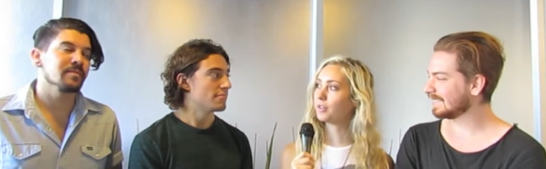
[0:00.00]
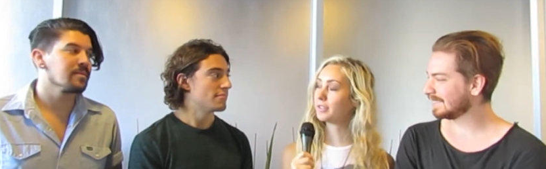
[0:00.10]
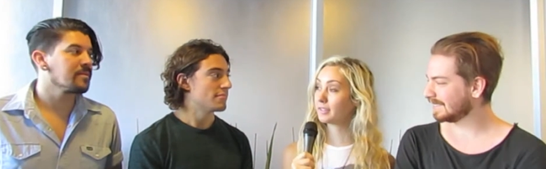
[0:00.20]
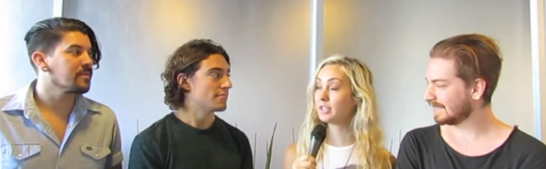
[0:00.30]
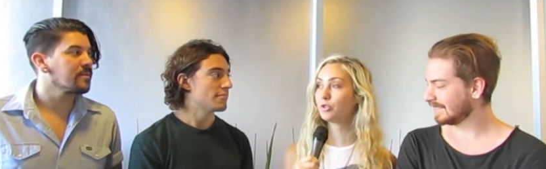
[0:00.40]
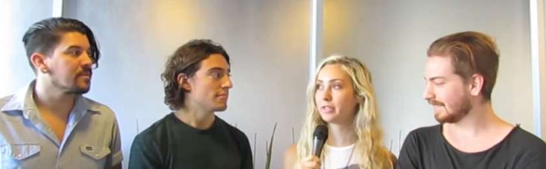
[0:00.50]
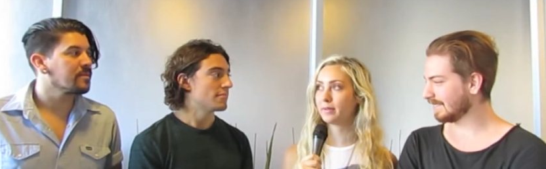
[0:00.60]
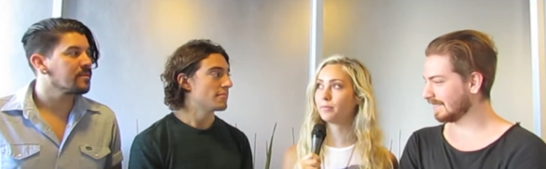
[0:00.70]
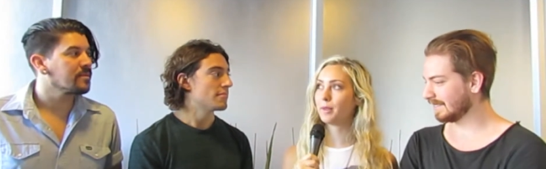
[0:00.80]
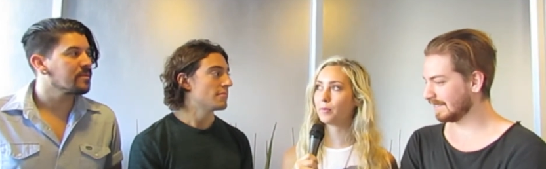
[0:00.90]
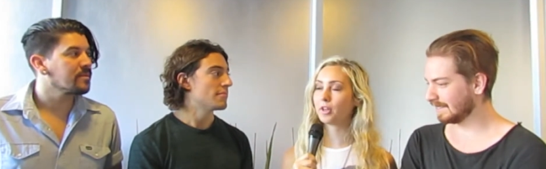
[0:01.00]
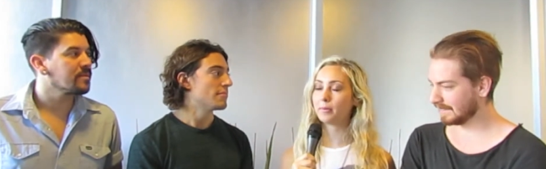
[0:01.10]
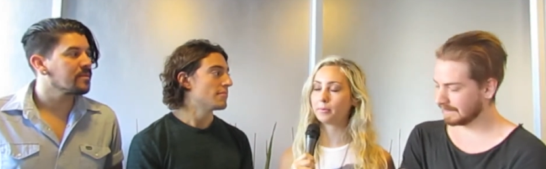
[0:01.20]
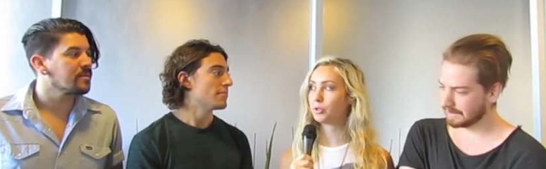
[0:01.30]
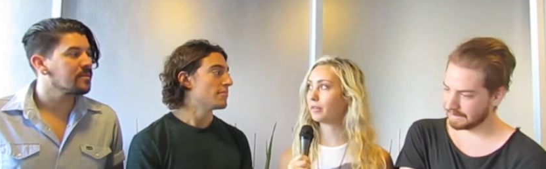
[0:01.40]
Speaker 1: show it's interesting
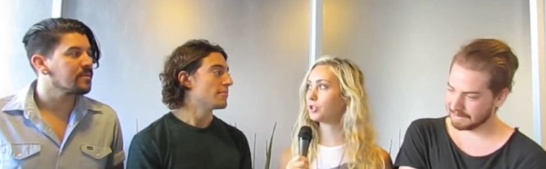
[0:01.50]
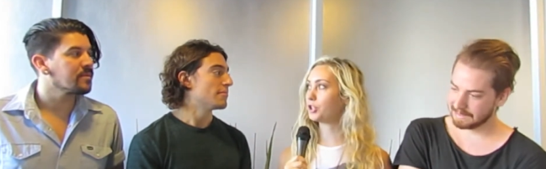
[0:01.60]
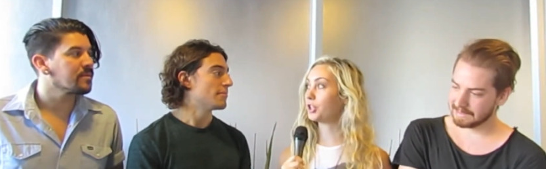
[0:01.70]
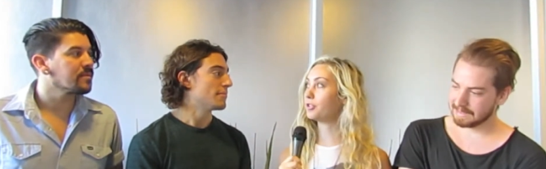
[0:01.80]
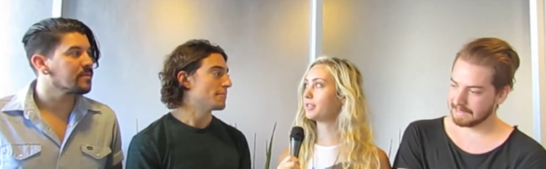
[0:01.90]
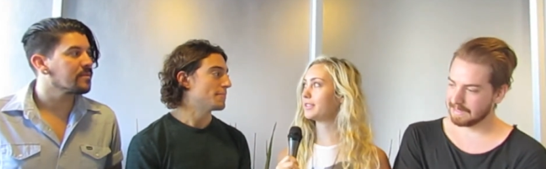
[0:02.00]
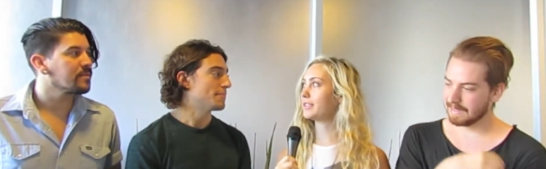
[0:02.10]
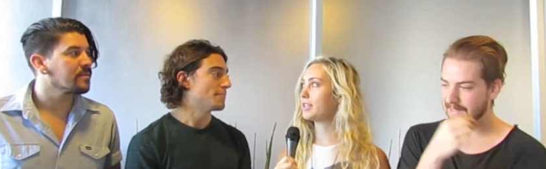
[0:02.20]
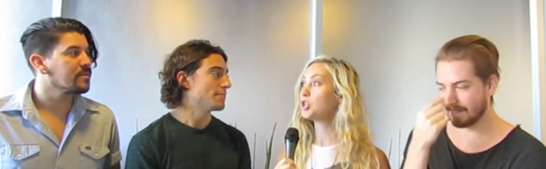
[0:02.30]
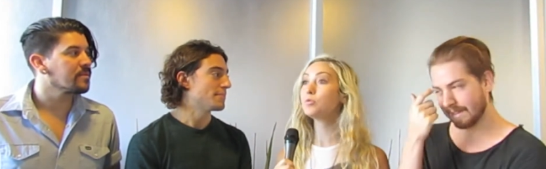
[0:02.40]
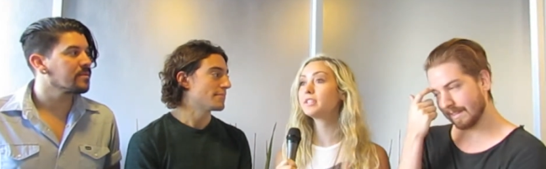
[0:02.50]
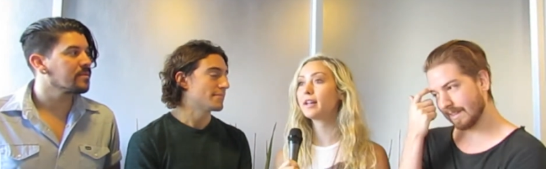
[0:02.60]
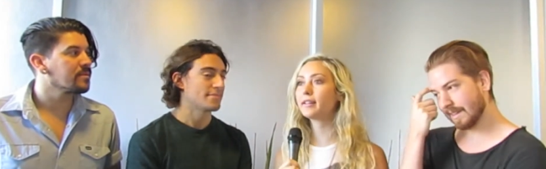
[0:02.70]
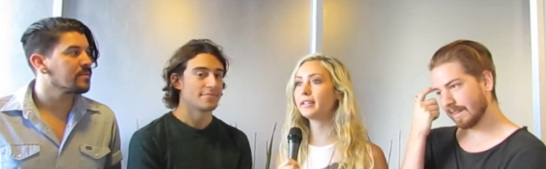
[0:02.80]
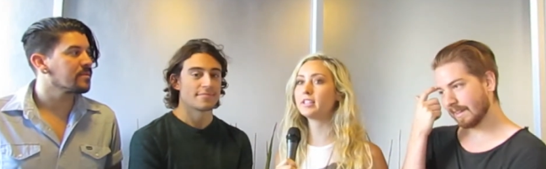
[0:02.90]
people come up to you after shows and say
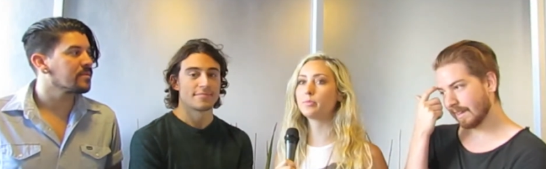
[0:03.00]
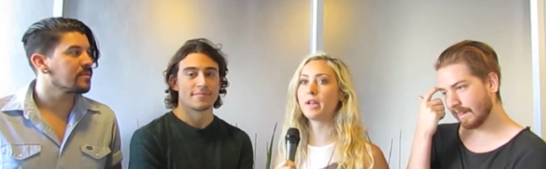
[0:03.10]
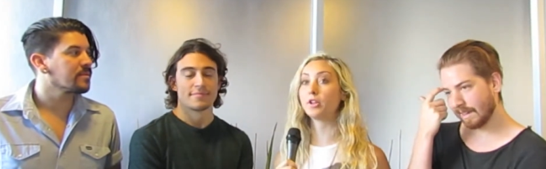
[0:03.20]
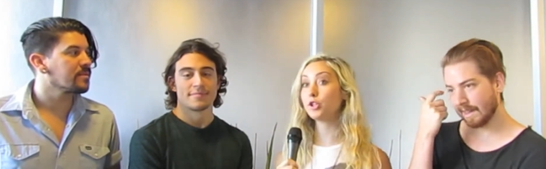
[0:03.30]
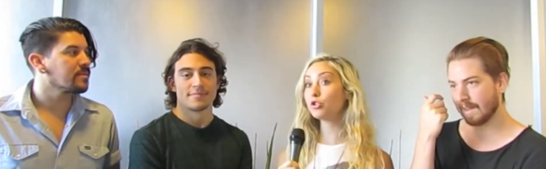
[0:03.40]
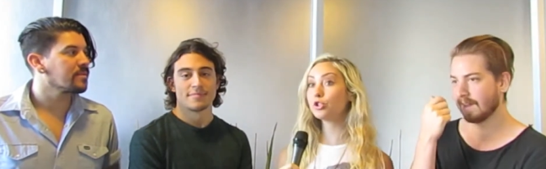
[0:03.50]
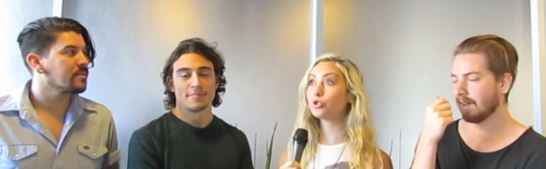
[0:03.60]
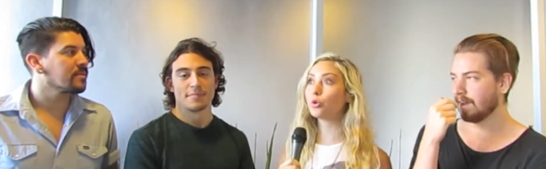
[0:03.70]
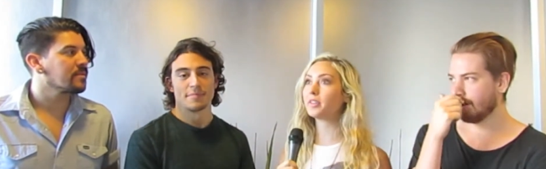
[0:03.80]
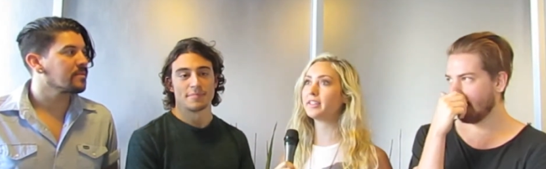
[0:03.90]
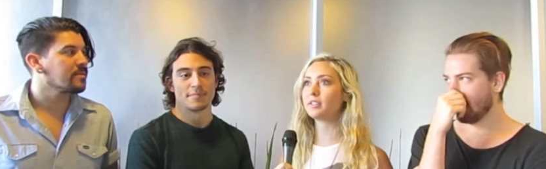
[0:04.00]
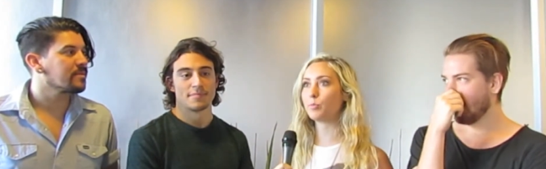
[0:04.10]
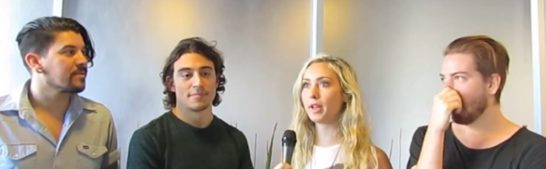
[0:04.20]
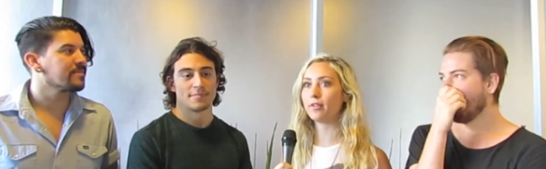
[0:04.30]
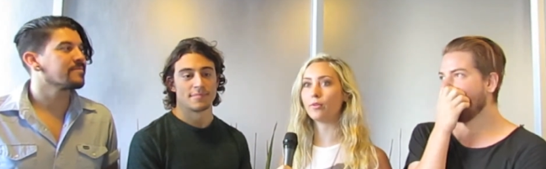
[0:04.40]
you sound like this band or you should tour with
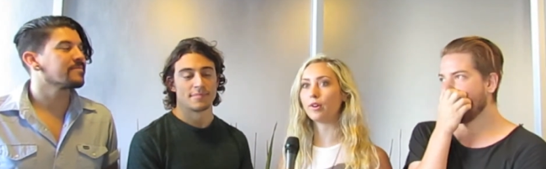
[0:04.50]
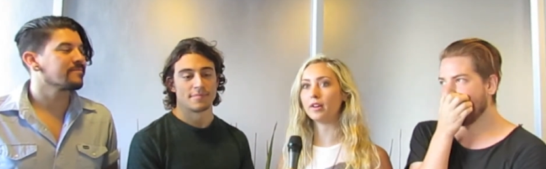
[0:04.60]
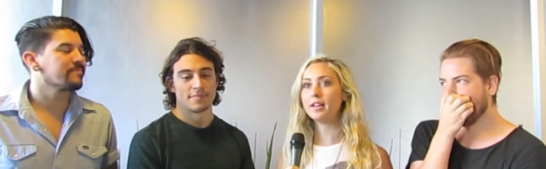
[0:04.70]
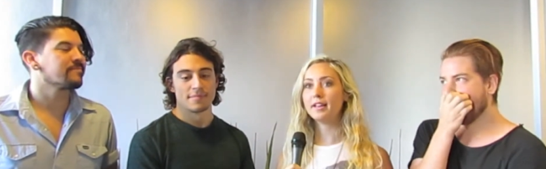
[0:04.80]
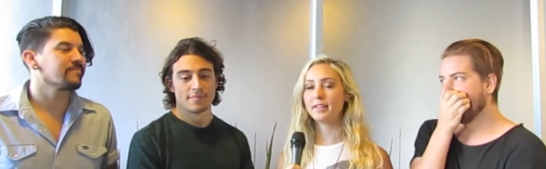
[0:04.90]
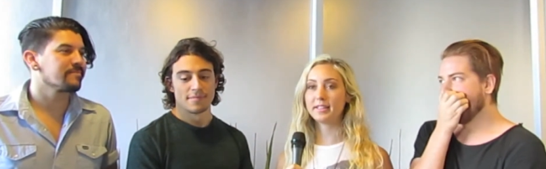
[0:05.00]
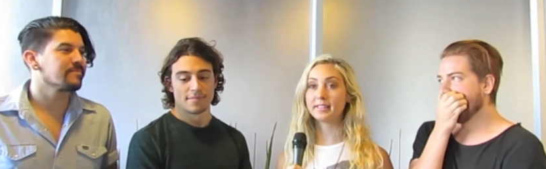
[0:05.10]
this band or